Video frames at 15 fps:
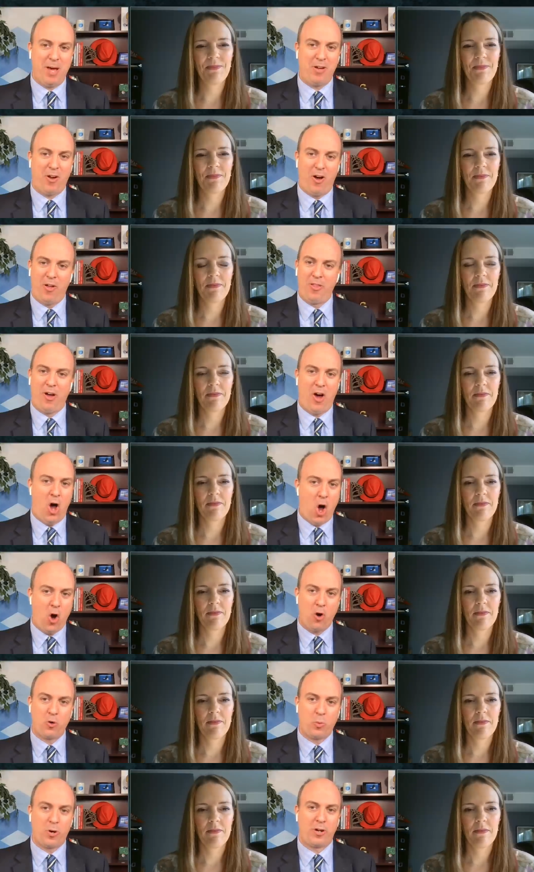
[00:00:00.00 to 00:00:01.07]
Speaker 1: think about all the
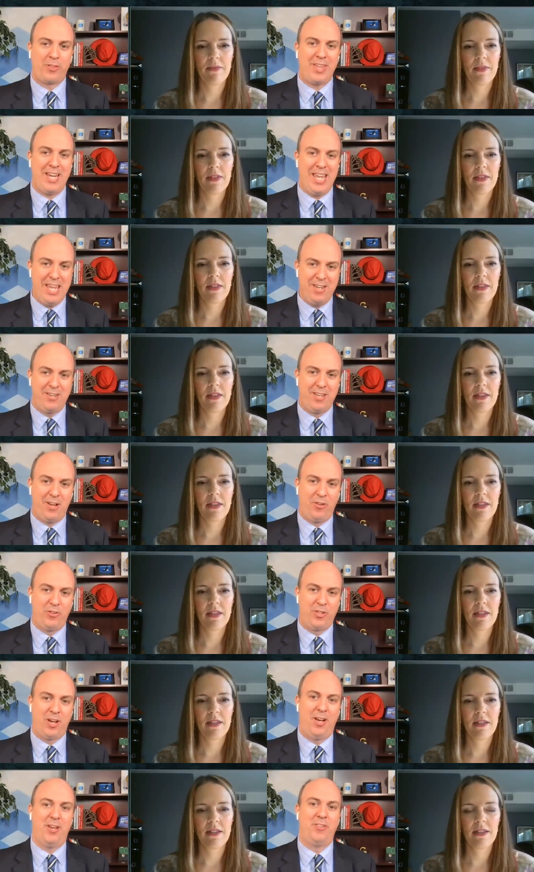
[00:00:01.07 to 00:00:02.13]
hard work that
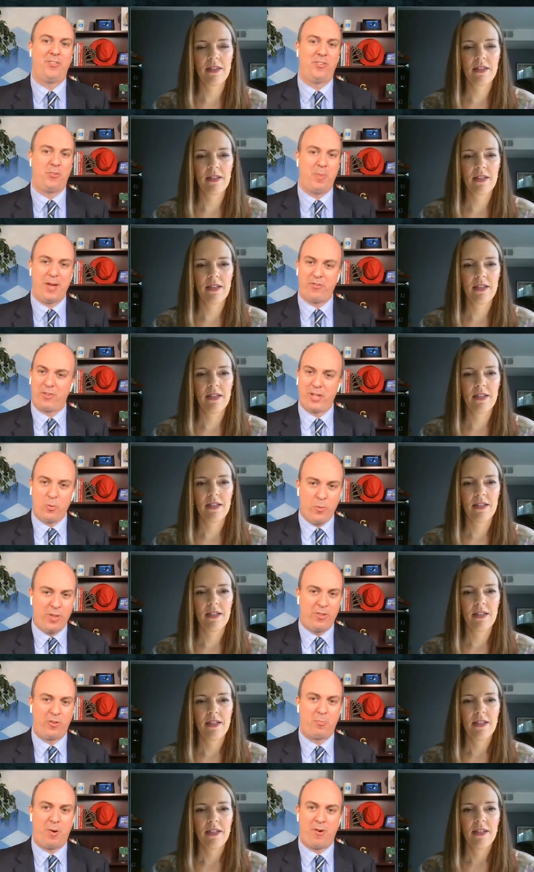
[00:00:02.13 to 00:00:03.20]
Intel does, especially
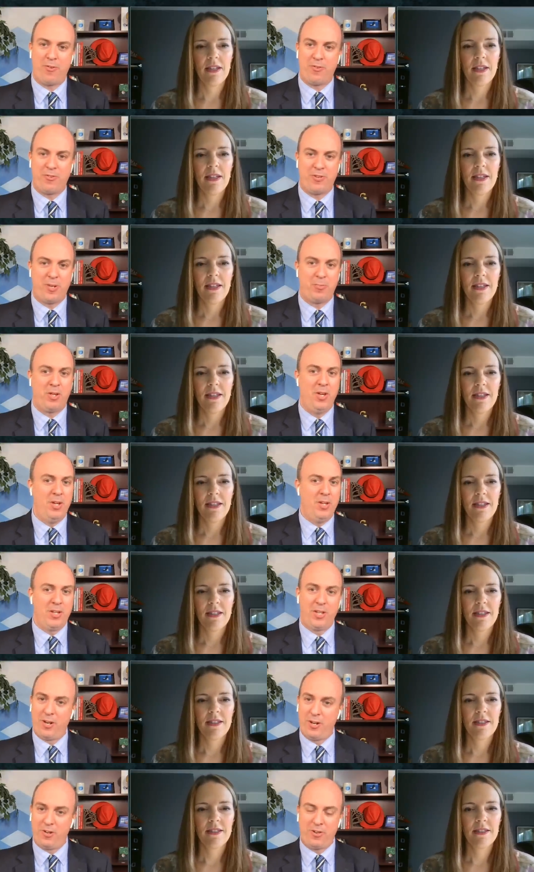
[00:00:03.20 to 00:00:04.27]
with its partnerships
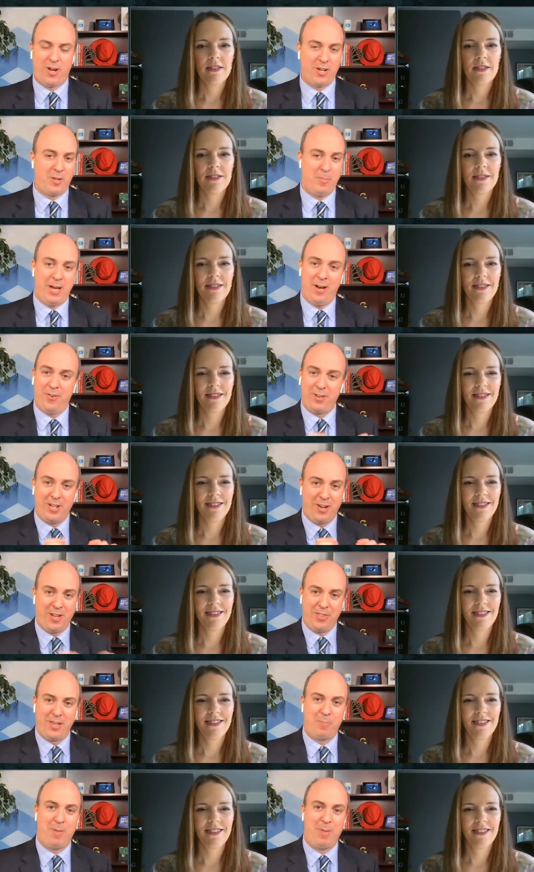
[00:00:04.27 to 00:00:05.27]
you know you talked about you know